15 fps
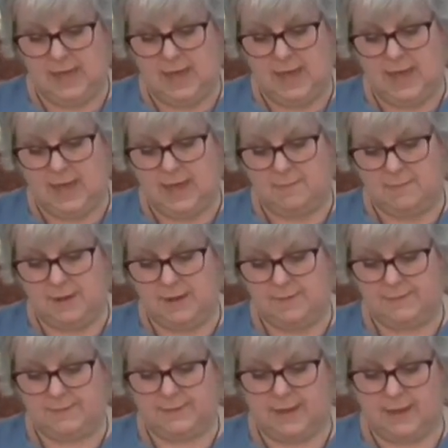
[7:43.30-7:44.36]
And
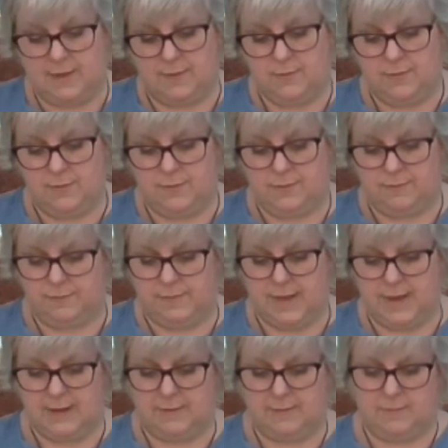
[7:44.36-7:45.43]
if so,
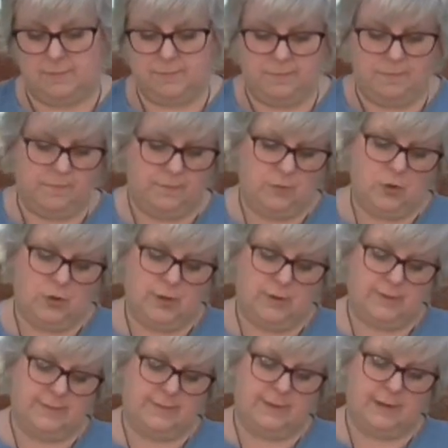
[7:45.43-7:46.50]
then you
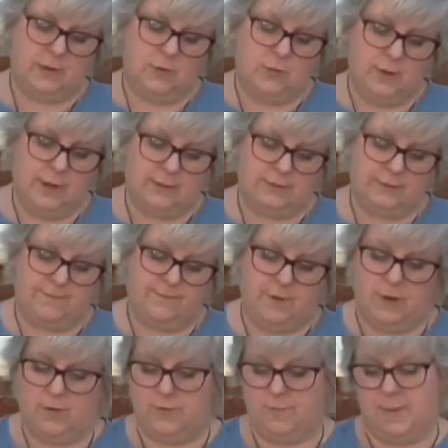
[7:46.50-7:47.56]
can stick your house
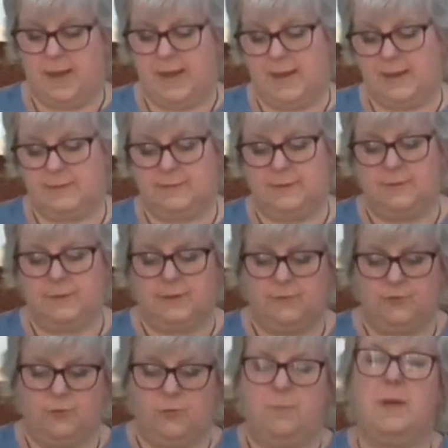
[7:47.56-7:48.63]
further back so it gives
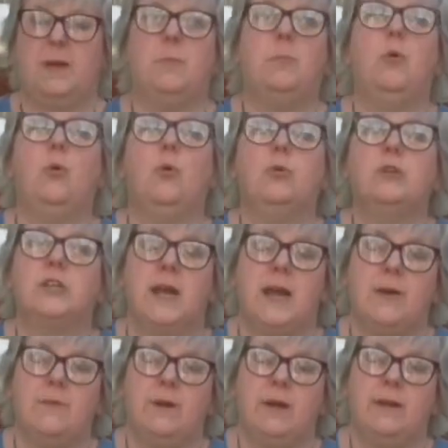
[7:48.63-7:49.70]
you a bigger porch
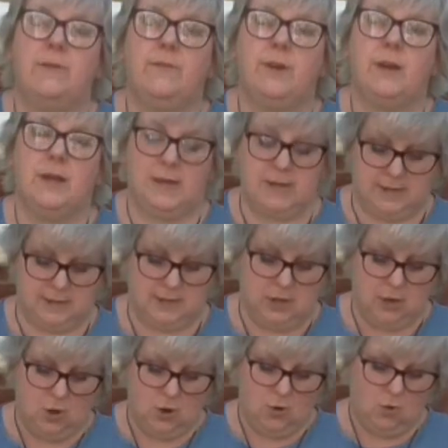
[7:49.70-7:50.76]
area if you like,
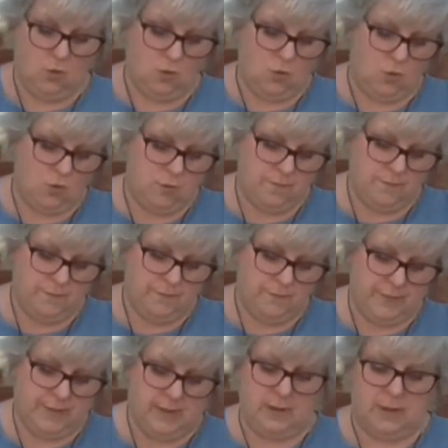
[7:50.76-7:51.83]
or
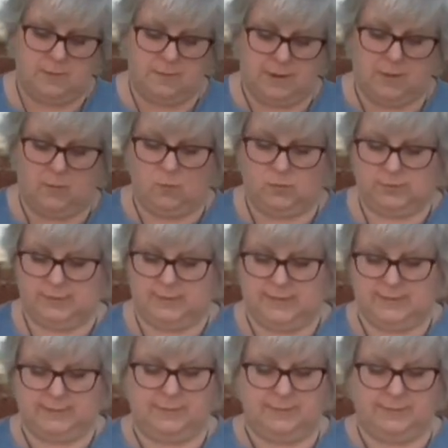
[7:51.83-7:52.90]
you might want
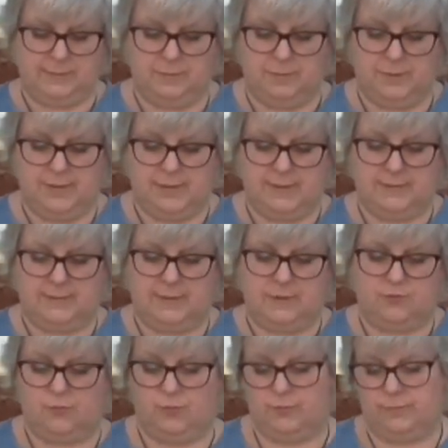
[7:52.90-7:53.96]
it so it's completely
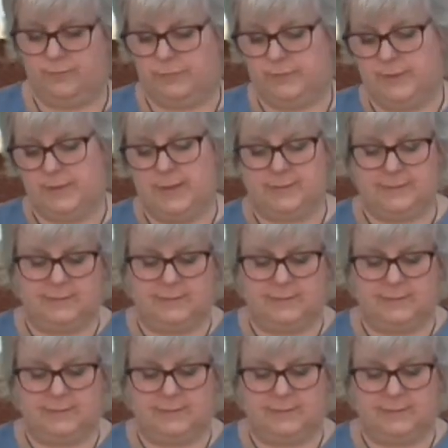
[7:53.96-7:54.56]
central. So that's